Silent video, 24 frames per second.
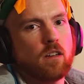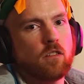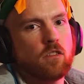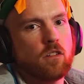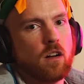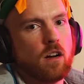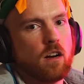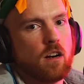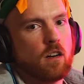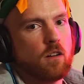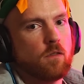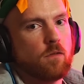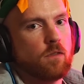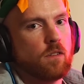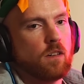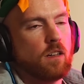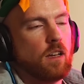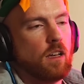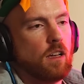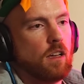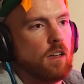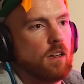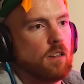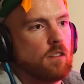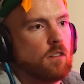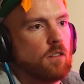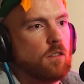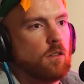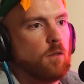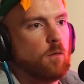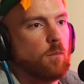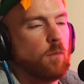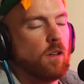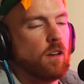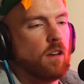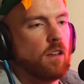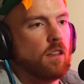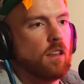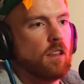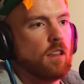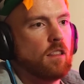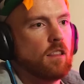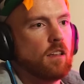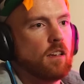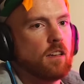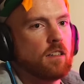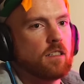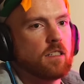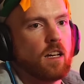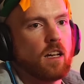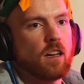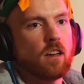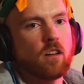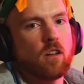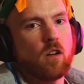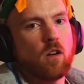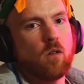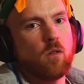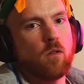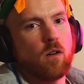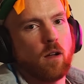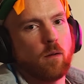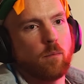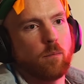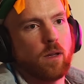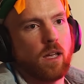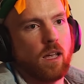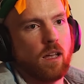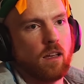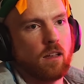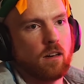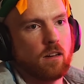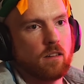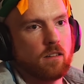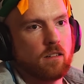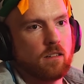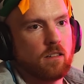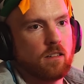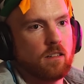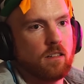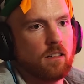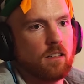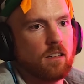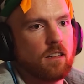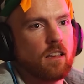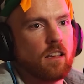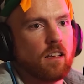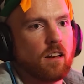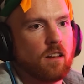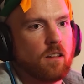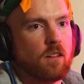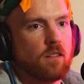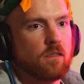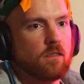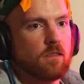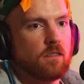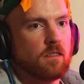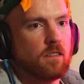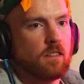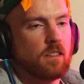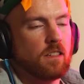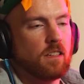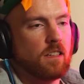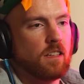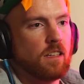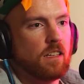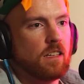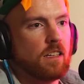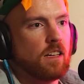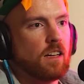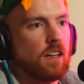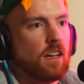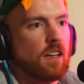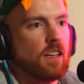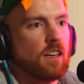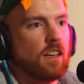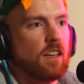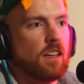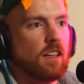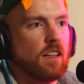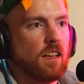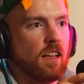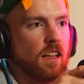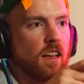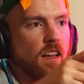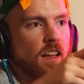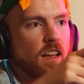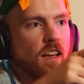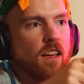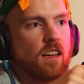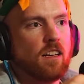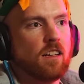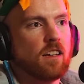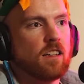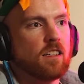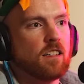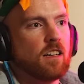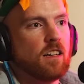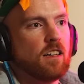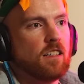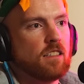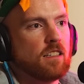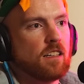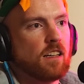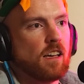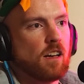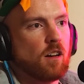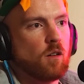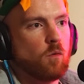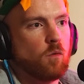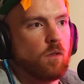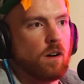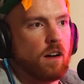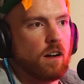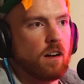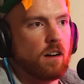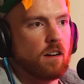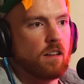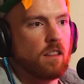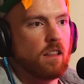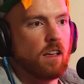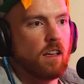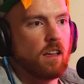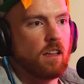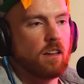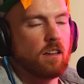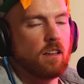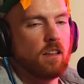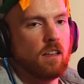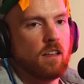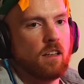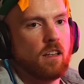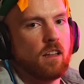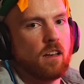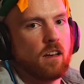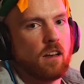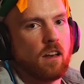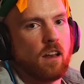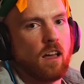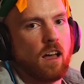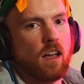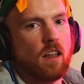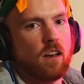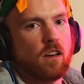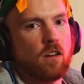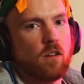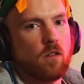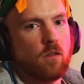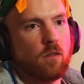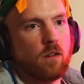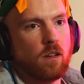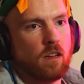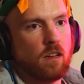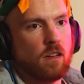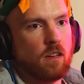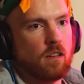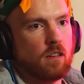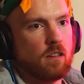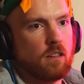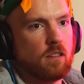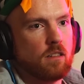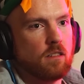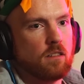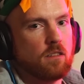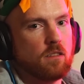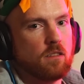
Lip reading: at geography too, but the thing is, I know I'm bad, you know? He's not aware that not knowing